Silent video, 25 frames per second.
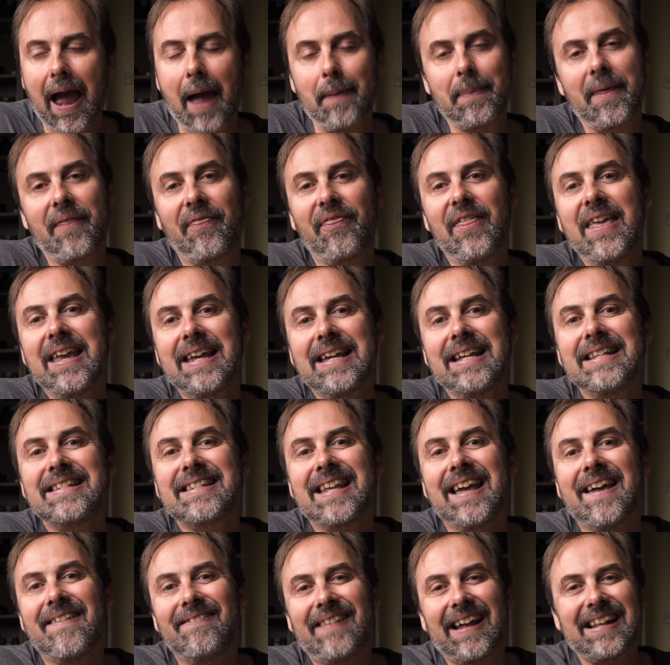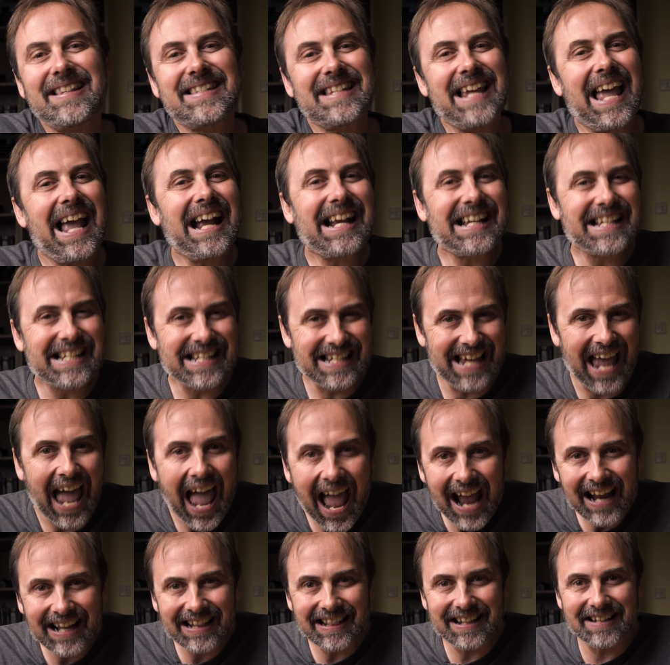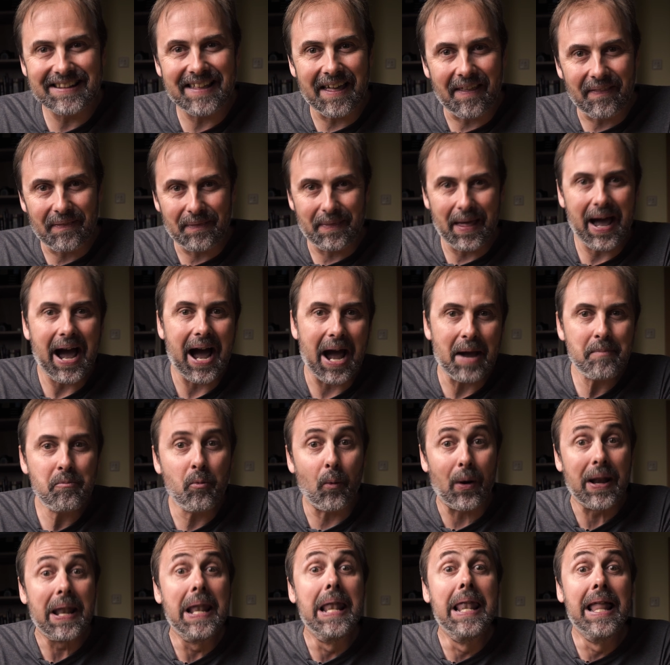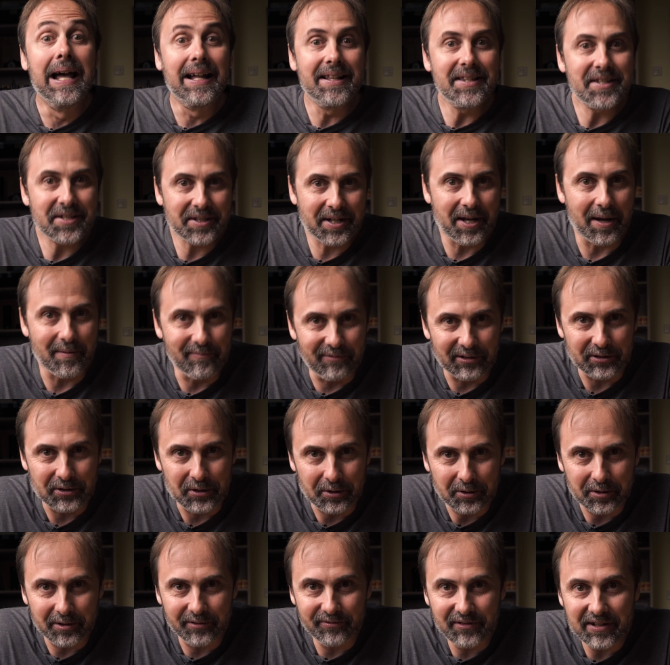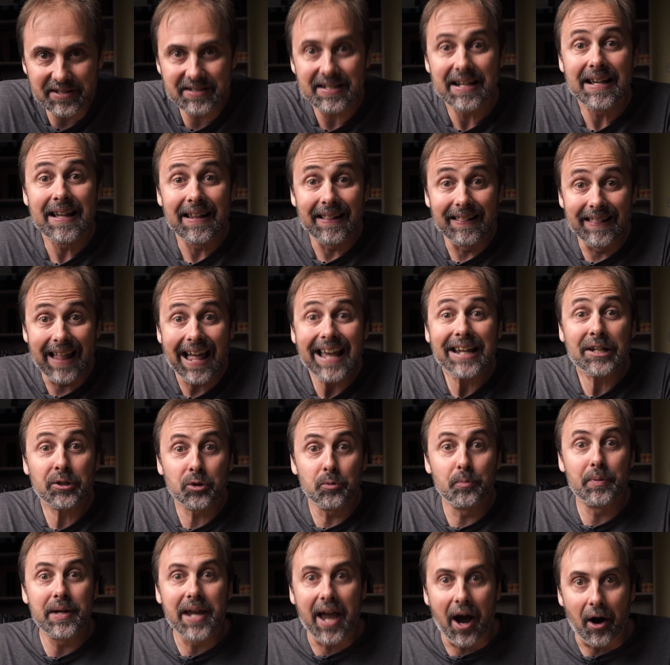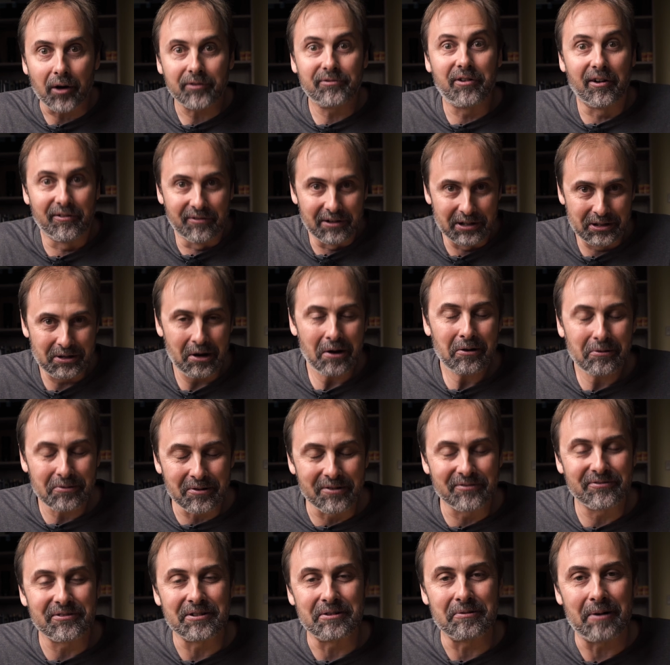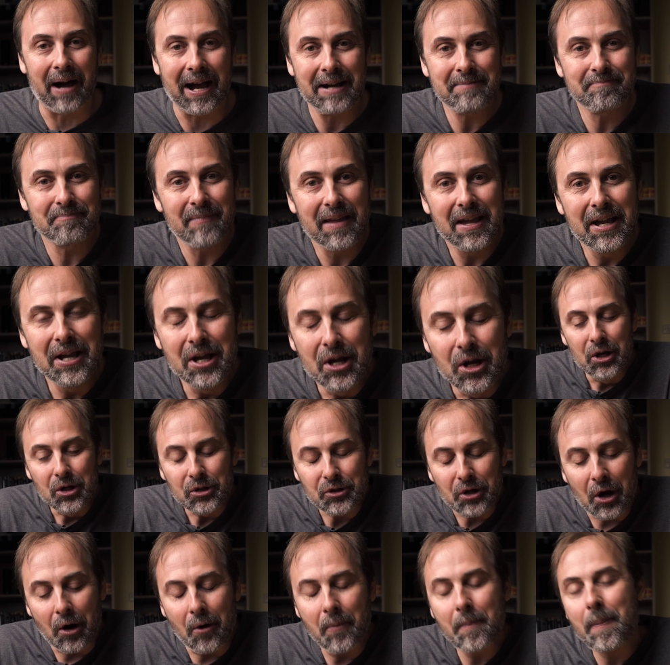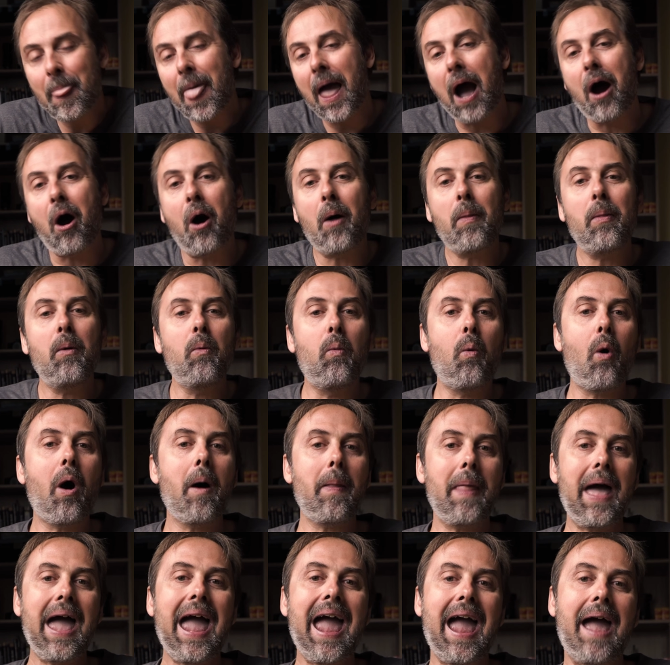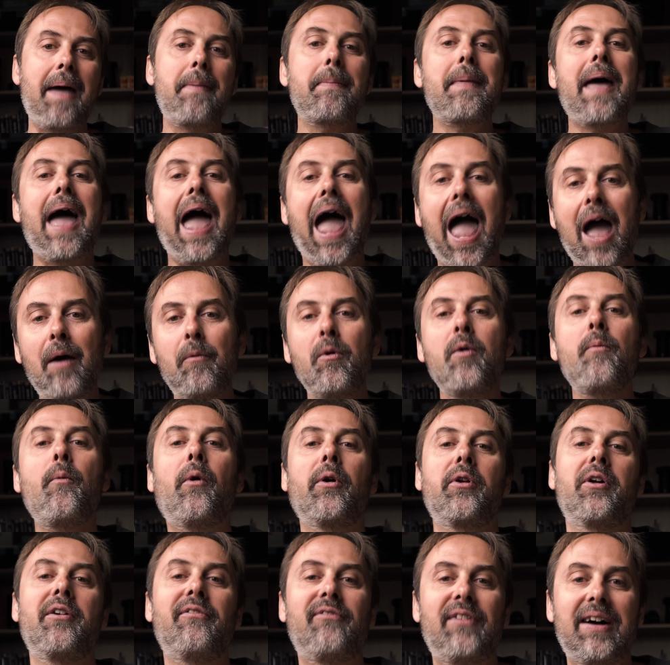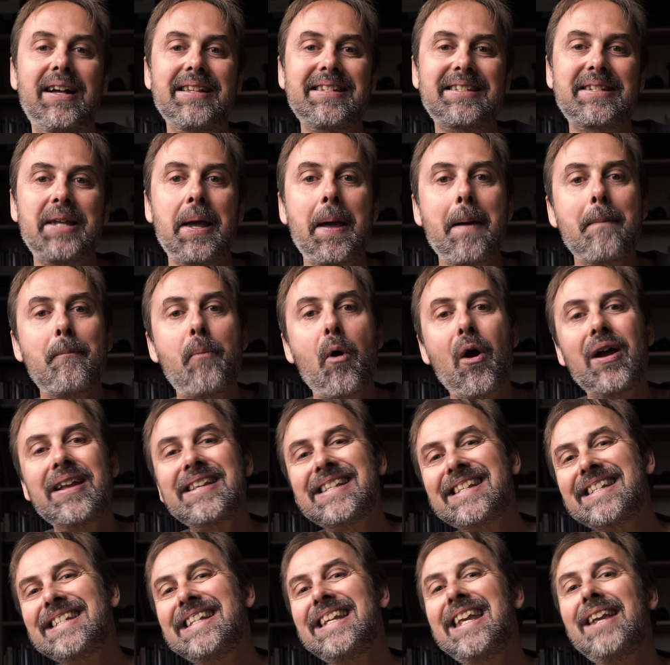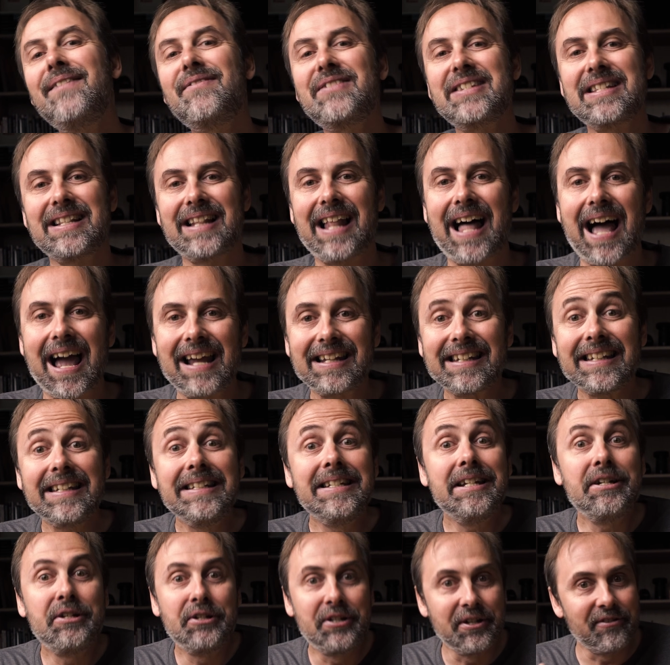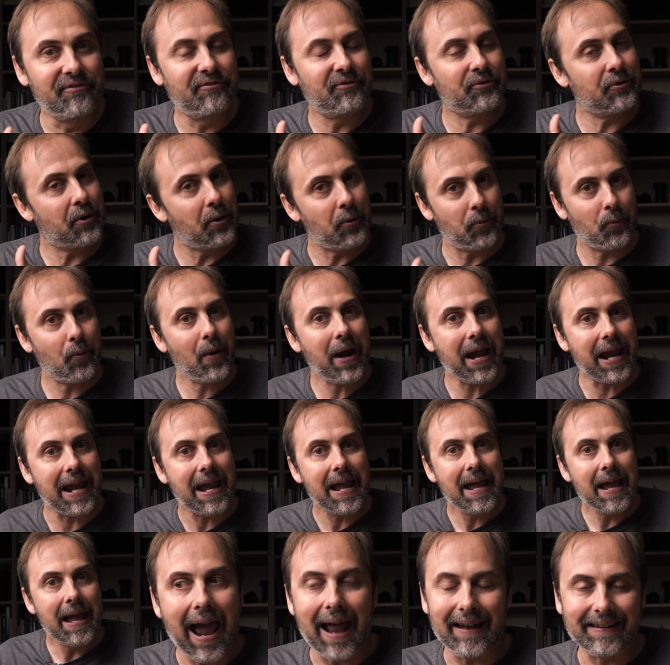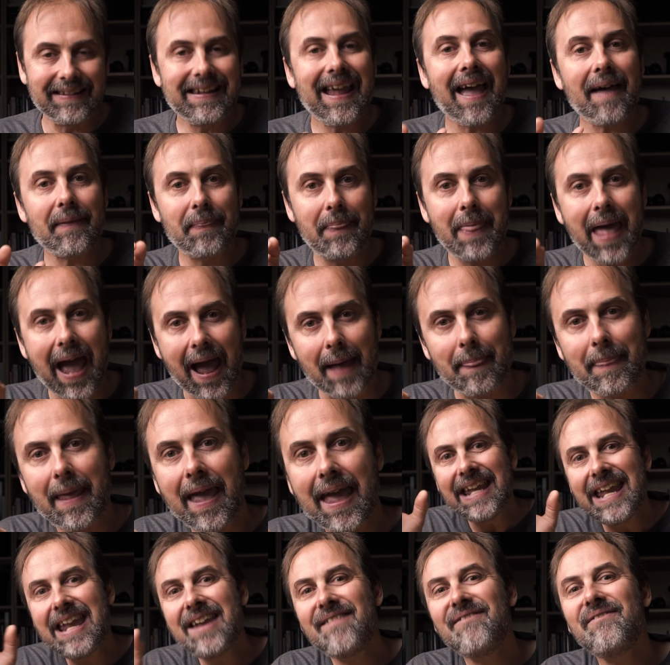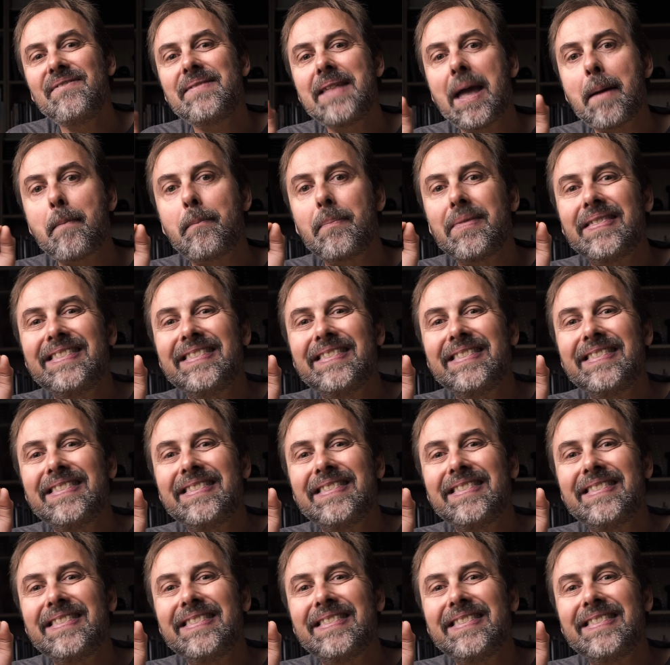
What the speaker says: And the thing is, that's exactly that time when landscape photographers like to be out for photography, right? So on the one hand, every one of us perceives light in a different way, and get that, even the